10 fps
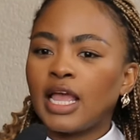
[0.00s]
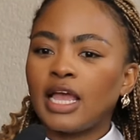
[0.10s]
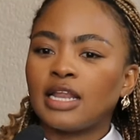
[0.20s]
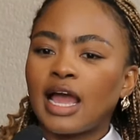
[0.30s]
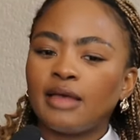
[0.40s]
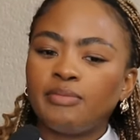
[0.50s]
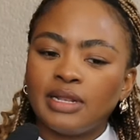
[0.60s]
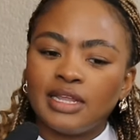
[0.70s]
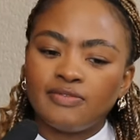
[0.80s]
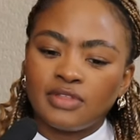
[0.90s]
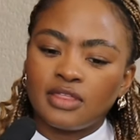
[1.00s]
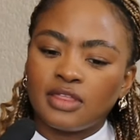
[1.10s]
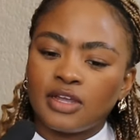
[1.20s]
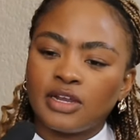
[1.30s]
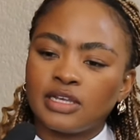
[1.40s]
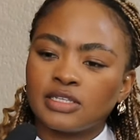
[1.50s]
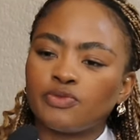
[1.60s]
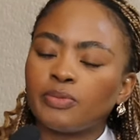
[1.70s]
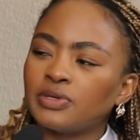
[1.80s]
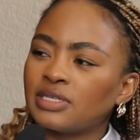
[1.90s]
And I believe that there is a
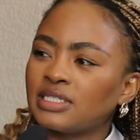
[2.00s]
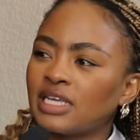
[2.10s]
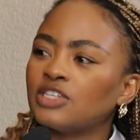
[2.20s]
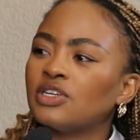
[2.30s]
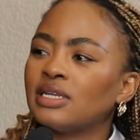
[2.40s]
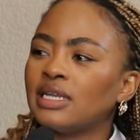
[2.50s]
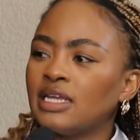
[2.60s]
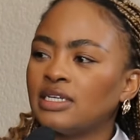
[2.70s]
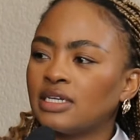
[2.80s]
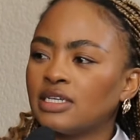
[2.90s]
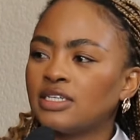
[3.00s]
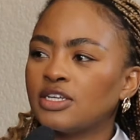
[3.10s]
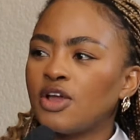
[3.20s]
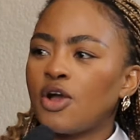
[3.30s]
representation needed